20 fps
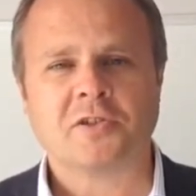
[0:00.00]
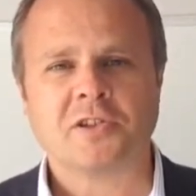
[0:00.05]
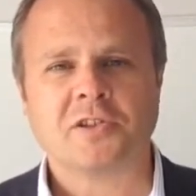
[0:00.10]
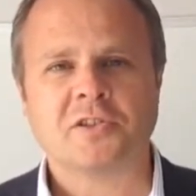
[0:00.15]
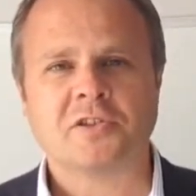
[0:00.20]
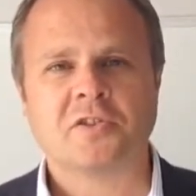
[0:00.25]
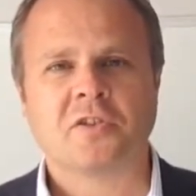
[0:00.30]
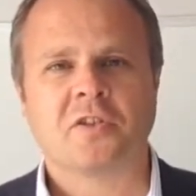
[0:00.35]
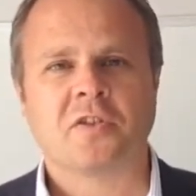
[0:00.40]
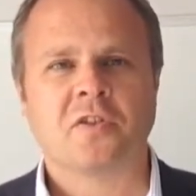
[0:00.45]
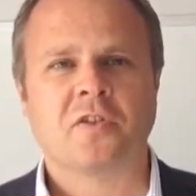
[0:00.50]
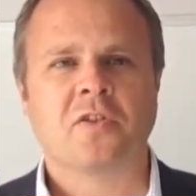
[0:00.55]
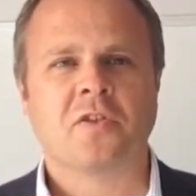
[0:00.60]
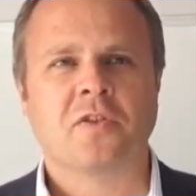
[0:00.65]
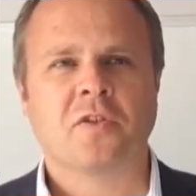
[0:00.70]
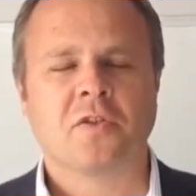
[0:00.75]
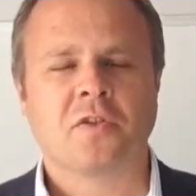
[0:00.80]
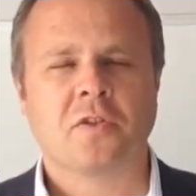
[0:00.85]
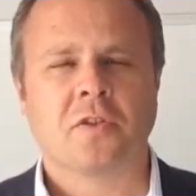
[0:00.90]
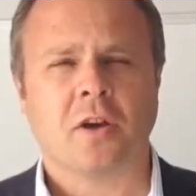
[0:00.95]
It's
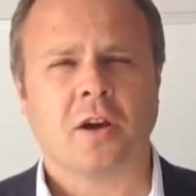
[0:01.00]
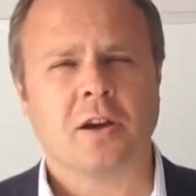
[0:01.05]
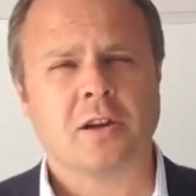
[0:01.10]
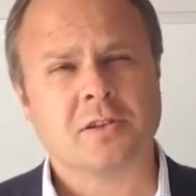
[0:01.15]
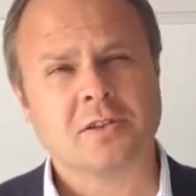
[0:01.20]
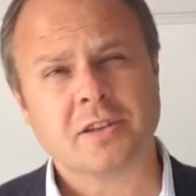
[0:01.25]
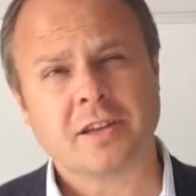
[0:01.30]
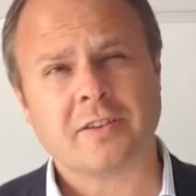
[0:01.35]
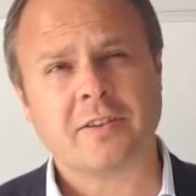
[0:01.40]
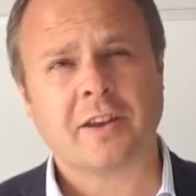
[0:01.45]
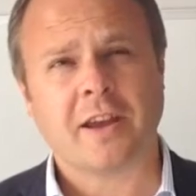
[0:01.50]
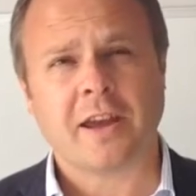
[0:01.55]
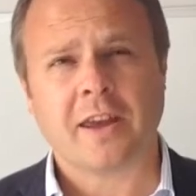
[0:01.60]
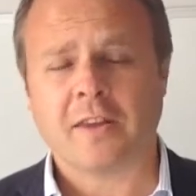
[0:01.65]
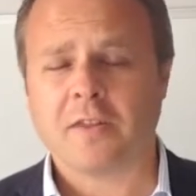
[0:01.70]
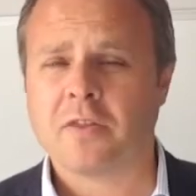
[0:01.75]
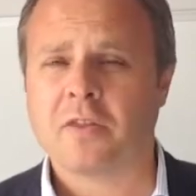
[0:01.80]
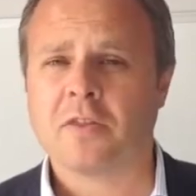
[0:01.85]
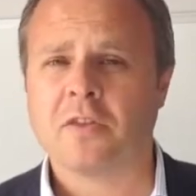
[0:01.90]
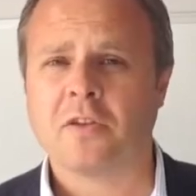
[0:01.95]
Saturday
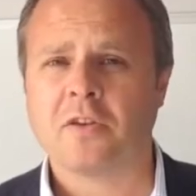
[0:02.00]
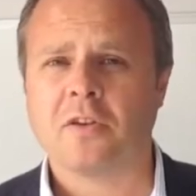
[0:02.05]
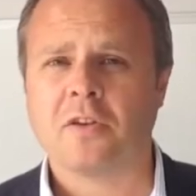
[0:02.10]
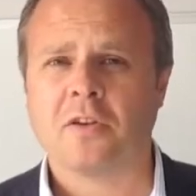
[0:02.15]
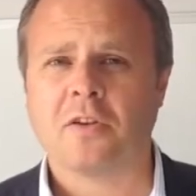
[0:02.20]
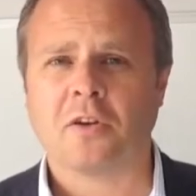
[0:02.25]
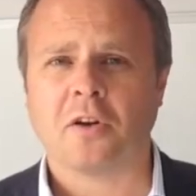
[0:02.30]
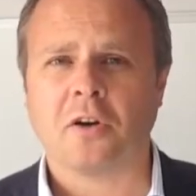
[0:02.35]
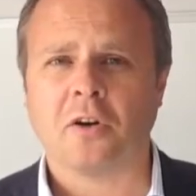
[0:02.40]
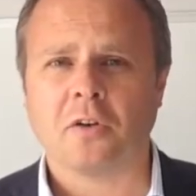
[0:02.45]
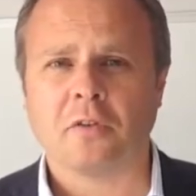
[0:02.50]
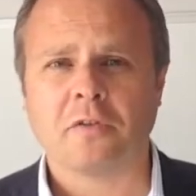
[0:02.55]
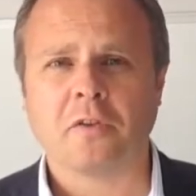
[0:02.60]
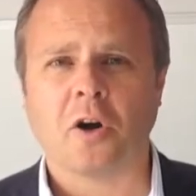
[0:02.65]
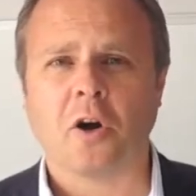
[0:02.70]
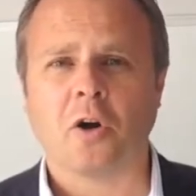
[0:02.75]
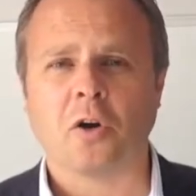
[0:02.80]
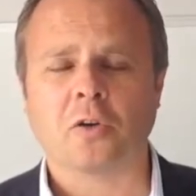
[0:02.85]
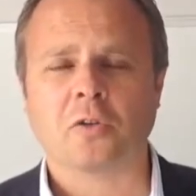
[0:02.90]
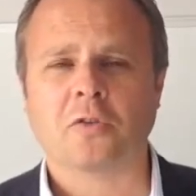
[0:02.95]
3rd of
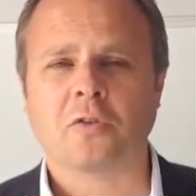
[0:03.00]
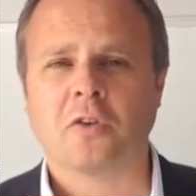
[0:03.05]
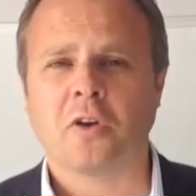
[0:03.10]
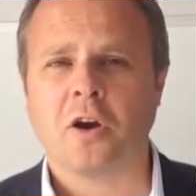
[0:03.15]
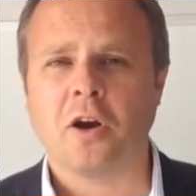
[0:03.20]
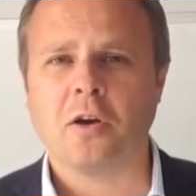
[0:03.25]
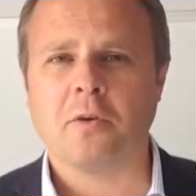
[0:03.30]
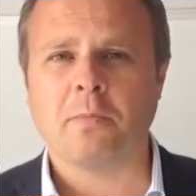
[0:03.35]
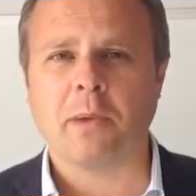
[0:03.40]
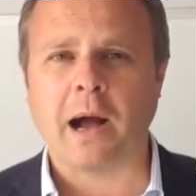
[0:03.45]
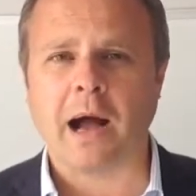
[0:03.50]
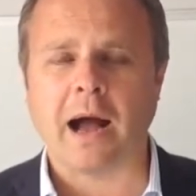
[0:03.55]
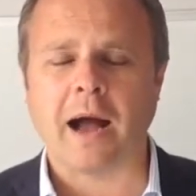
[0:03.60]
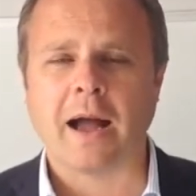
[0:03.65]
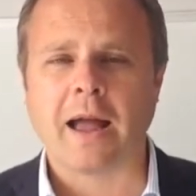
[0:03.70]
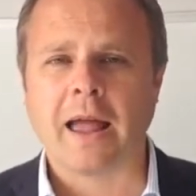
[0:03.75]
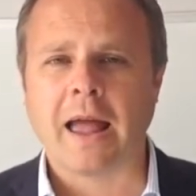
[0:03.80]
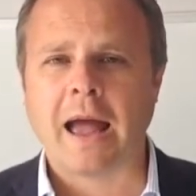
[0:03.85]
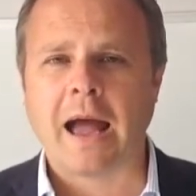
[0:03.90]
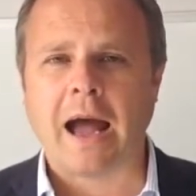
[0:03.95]
October,
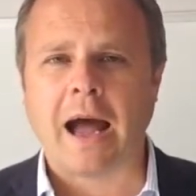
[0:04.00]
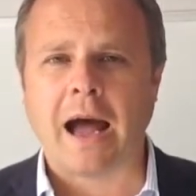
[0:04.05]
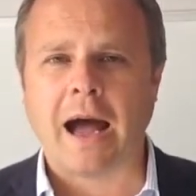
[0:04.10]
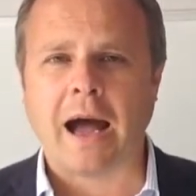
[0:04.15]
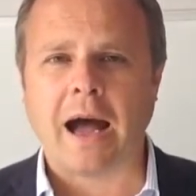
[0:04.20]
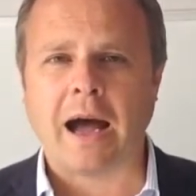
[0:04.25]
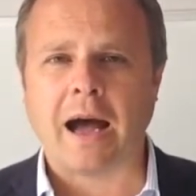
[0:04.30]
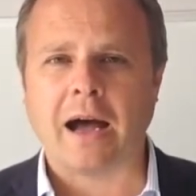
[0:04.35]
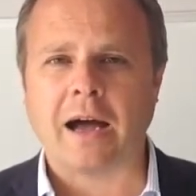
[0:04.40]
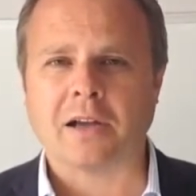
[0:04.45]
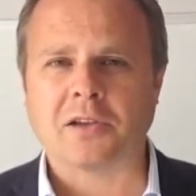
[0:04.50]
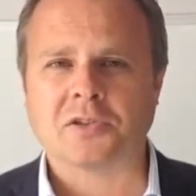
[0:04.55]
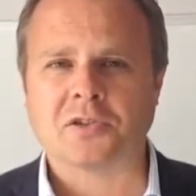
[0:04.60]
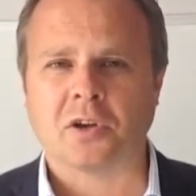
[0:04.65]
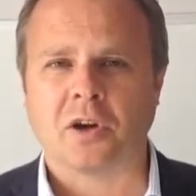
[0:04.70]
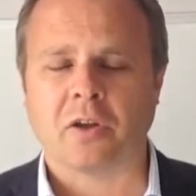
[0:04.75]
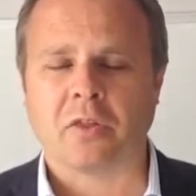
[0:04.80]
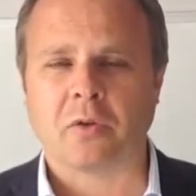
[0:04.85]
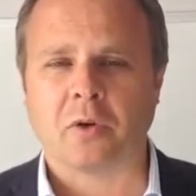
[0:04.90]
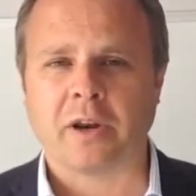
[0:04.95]

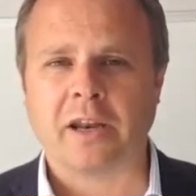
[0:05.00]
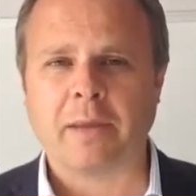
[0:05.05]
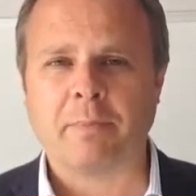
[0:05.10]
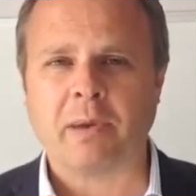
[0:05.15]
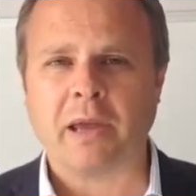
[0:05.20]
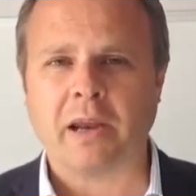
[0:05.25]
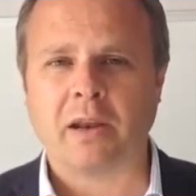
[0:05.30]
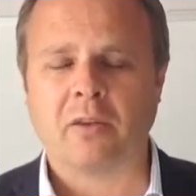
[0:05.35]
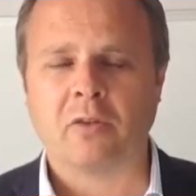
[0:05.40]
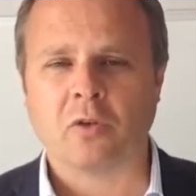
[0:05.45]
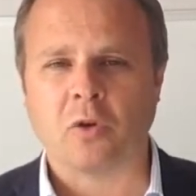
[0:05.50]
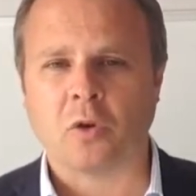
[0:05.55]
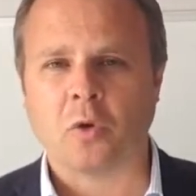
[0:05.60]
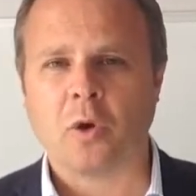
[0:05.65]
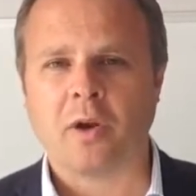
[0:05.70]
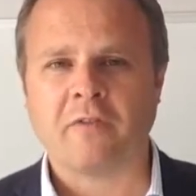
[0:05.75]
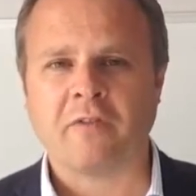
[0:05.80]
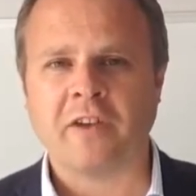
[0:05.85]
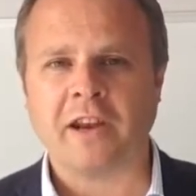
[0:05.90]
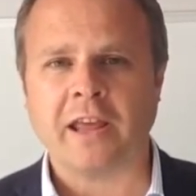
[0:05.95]
so I thought I'd nip in, do a
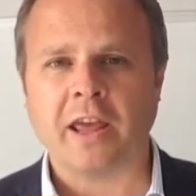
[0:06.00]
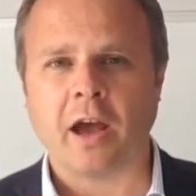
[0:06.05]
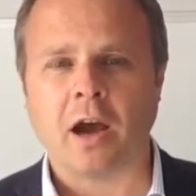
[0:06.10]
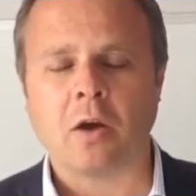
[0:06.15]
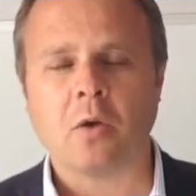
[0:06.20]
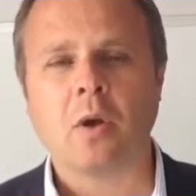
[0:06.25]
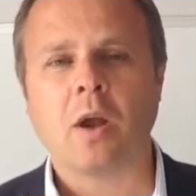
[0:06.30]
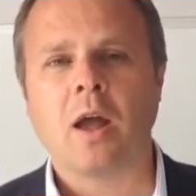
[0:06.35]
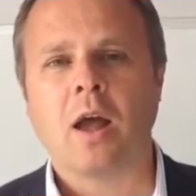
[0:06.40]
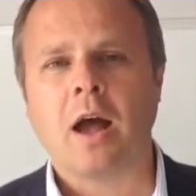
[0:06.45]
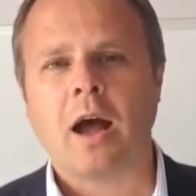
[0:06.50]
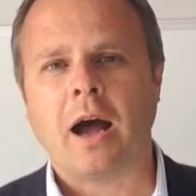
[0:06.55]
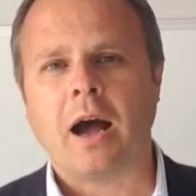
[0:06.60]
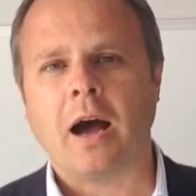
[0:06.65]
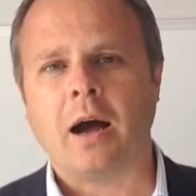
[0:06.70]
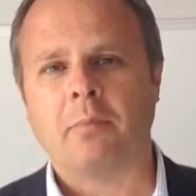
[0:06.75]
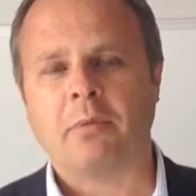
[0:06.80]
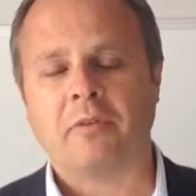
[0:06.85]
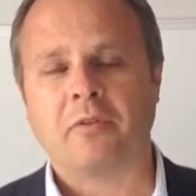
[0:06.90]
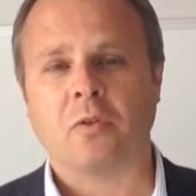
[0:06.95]
quick video
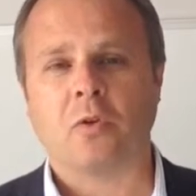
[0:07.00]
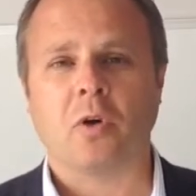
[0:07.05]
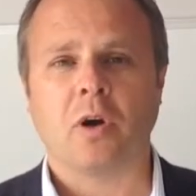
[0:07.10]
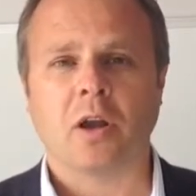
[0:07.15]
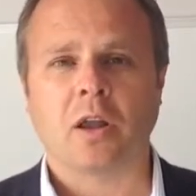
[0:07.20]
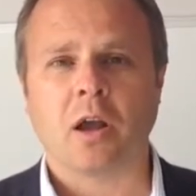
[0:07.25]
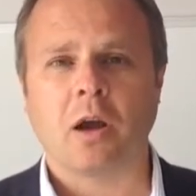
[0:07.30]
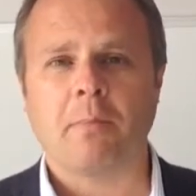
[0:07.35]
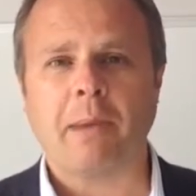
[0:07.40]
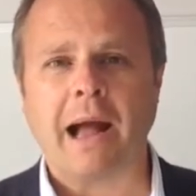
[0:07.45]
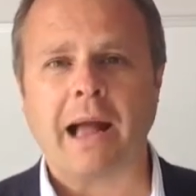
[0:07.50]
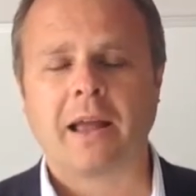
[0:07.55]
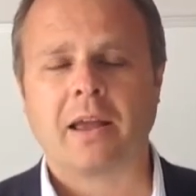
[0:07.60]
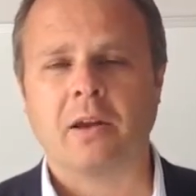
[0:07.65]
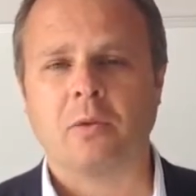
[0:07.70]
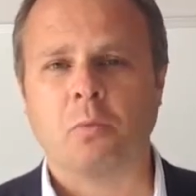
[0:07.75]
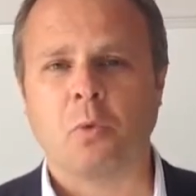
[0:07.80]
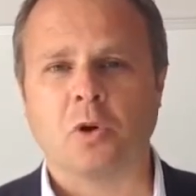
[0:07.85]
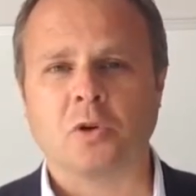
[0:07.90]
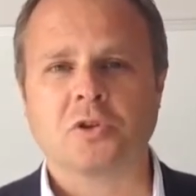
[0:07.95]
before I go back
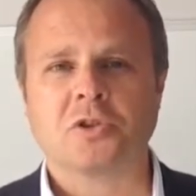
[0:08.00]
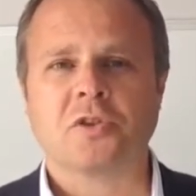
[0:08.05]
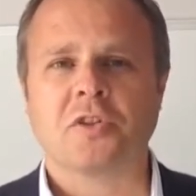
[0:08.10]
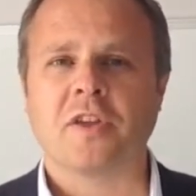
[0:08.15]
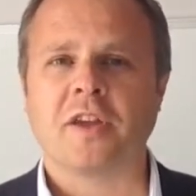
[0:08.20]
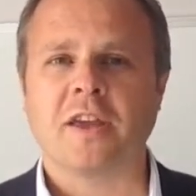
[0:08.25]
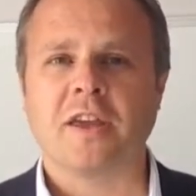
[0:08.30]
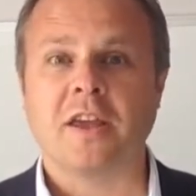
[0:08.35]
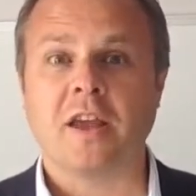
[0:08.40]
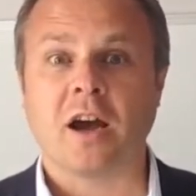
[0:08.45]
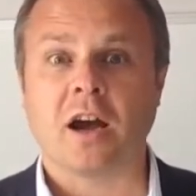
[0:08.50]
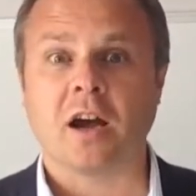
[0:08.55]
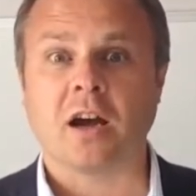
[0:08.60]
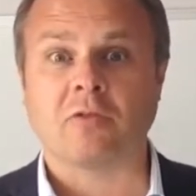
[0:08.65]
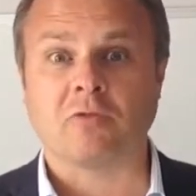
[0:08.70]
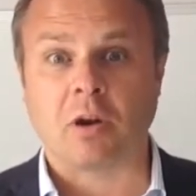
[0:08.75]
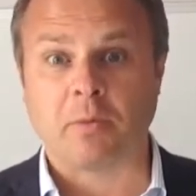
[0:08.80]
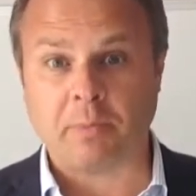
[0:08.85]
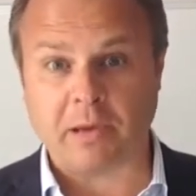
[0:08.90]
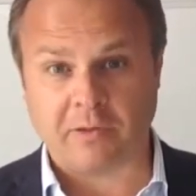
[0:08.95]
and watch the
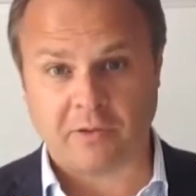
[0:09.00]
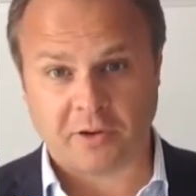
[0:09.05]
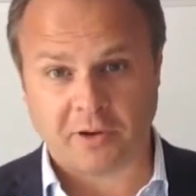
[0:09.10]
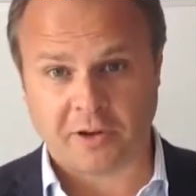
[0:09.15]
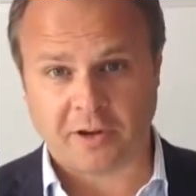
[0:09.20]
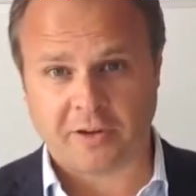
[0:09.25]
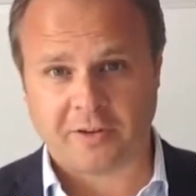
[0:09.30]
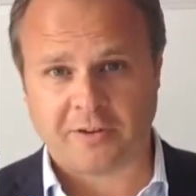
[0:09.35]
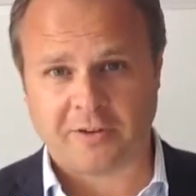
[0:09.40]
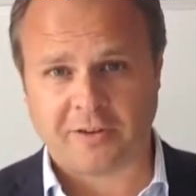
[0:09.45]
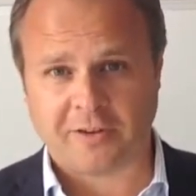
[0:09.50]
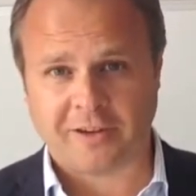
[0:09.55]
rugby tonight.